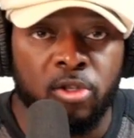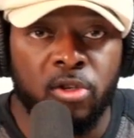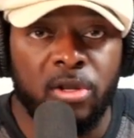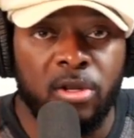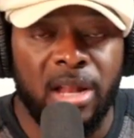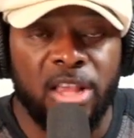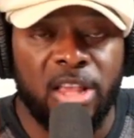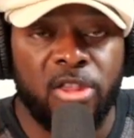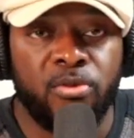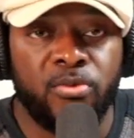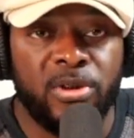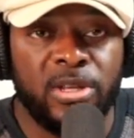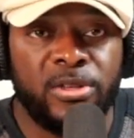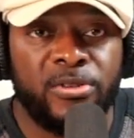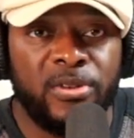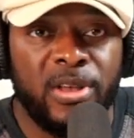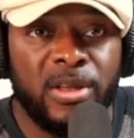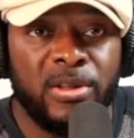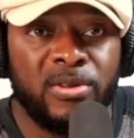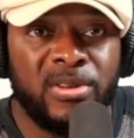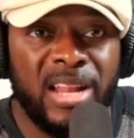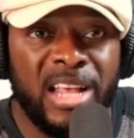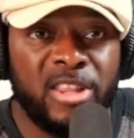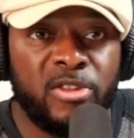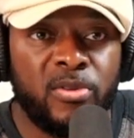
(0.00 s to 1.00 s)
So Nigeria
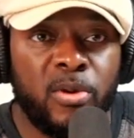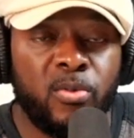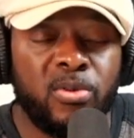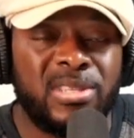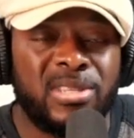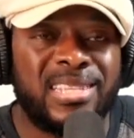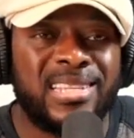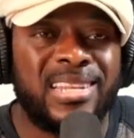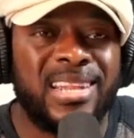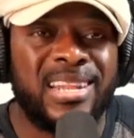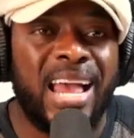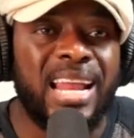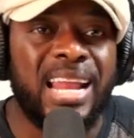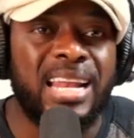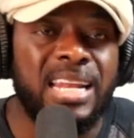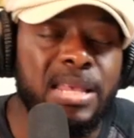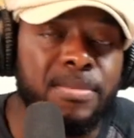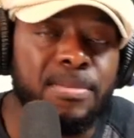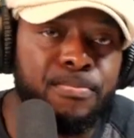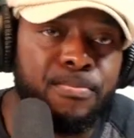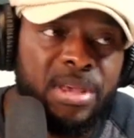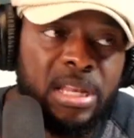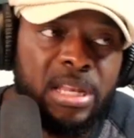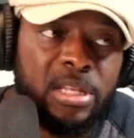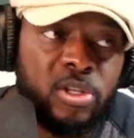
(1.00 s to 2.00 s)
will
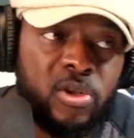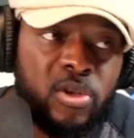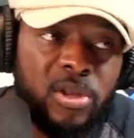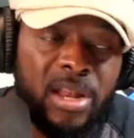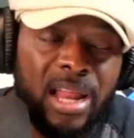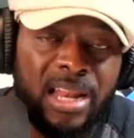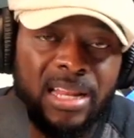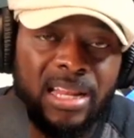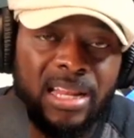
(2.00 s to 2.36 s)
slightly beat the